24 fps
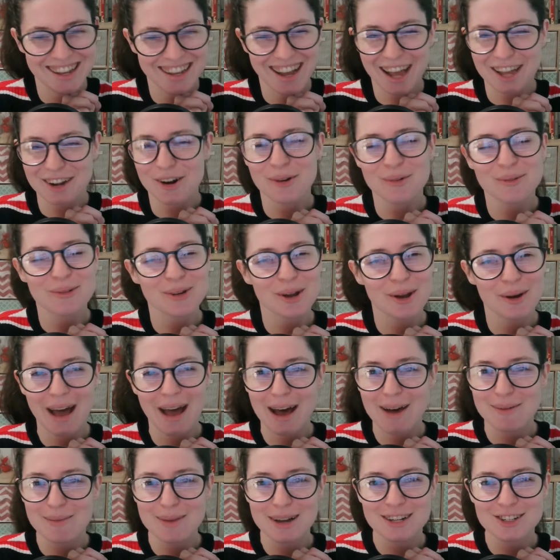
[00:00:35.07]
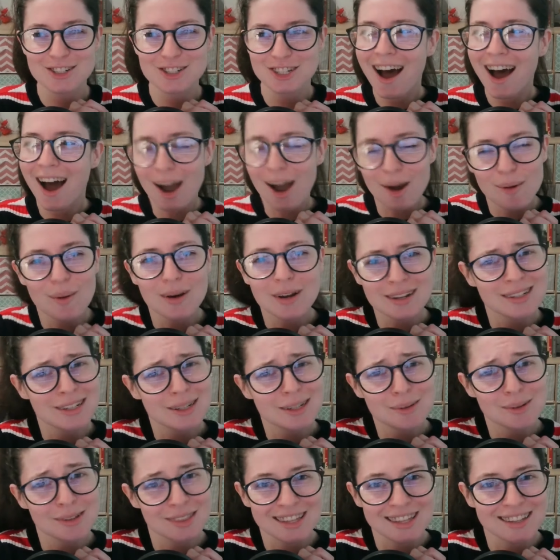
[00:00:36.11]
I don't know how much I want to
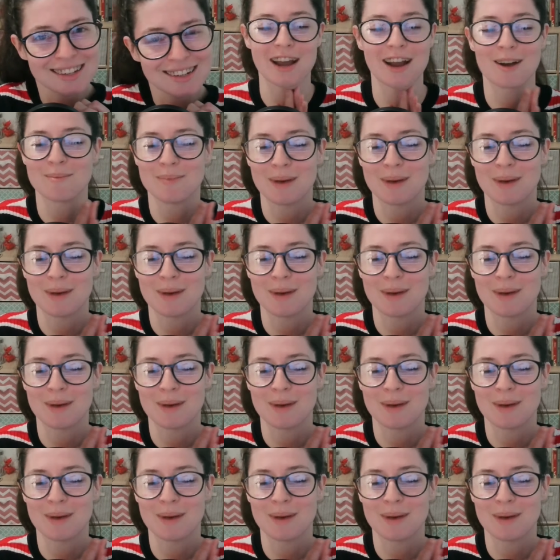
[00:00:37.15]
deal with it.